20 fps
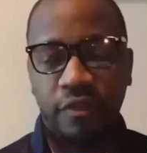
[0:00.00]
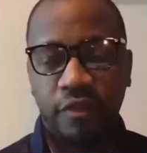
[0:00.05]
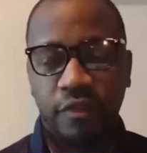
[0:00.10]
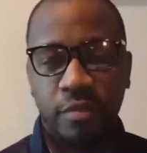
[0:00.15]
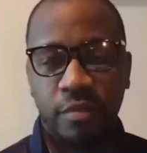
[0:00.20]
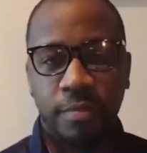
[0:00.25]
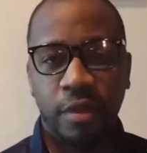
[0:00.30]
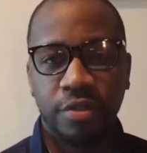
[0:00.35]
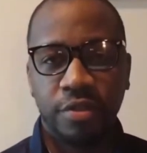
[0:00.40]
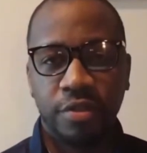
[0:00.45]
a
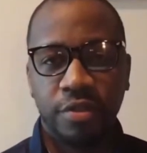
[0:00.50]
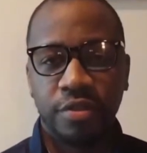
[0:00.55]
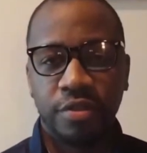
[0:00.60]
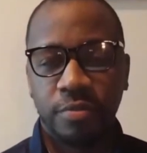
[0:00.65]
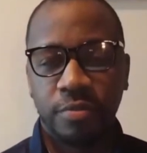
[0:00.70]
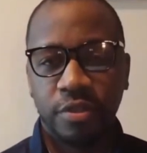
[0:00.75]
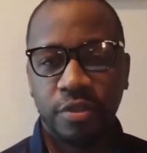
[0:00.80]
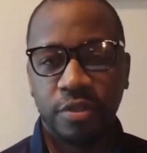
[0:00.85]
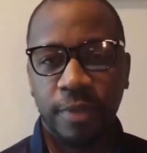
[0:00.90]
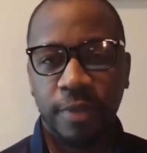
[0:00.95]
personal
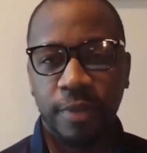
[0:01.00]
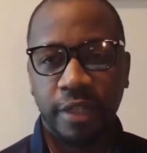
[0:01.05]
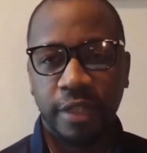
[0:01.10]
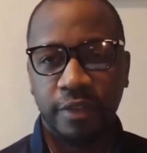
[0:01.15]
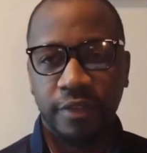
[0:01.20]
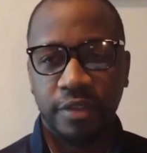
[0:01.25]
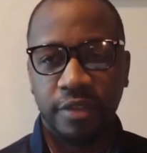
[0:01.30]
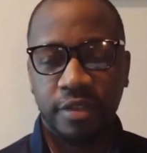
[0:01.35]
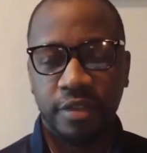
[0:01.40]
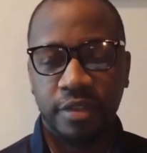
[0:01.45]
perspective, it's
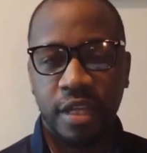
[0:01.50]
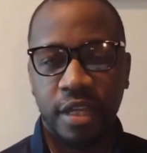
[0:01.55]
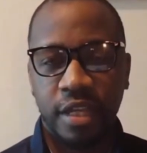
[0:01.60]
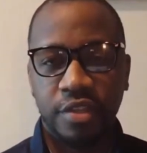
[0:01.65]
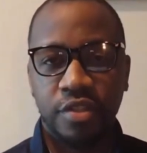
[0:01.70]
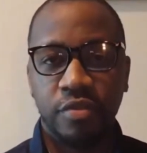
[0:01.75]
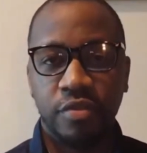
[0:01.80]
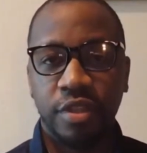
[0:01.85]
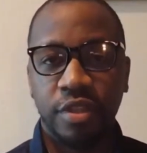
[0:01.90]
kind of two things.